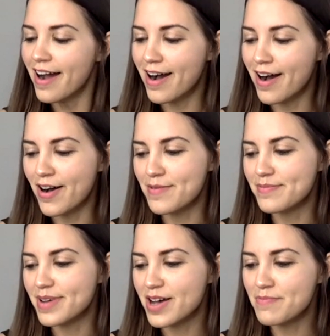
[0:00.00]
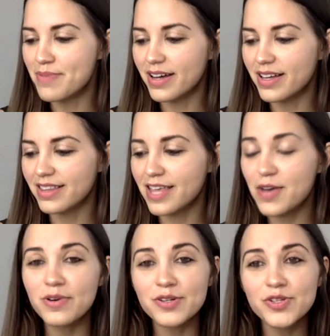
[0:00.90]
But they
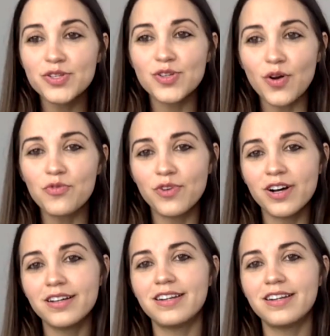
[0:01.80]
were so fun,